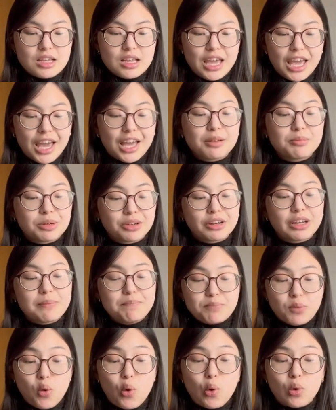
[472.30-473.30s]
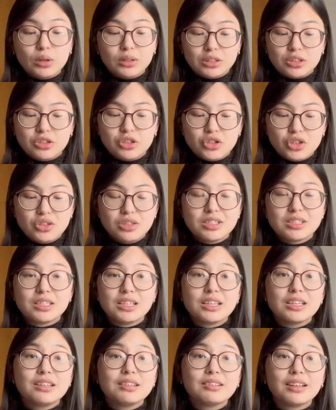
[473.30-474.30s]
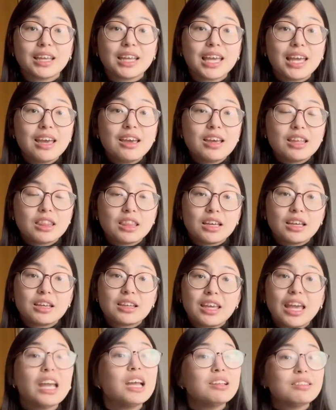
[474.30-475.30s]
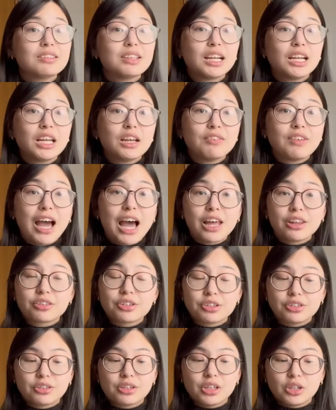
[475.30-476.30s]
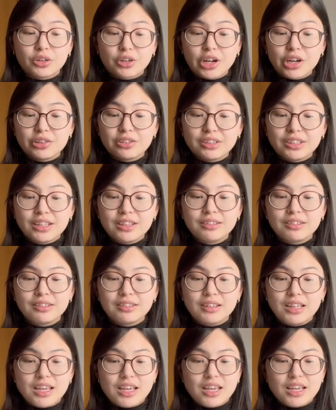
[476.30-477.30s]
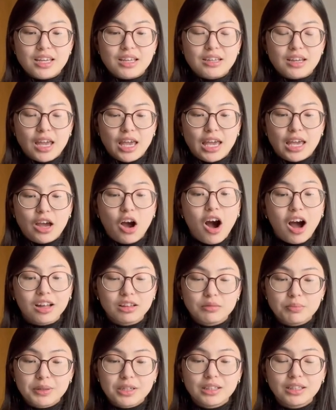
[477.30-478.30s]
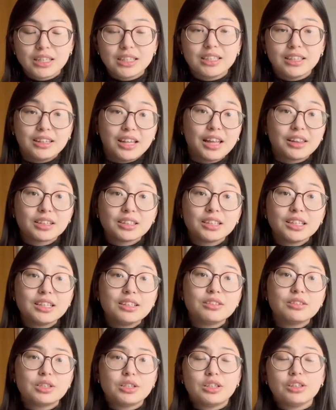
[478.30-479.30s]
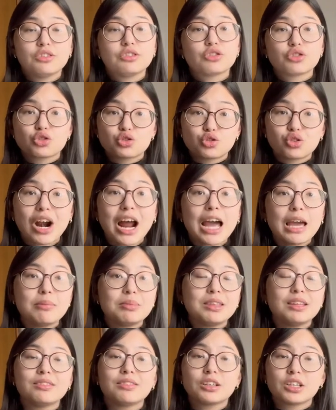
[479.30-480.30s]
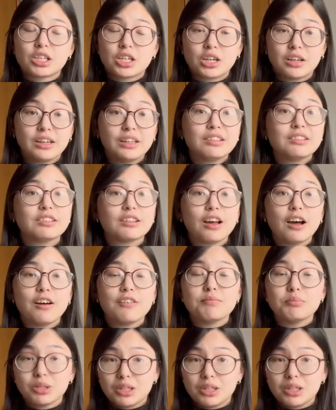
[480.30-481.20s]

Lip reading: Anne-Marie Mole uses like the case study of atherosclerosis in a hospital in the Netherlands to describe this occurrence of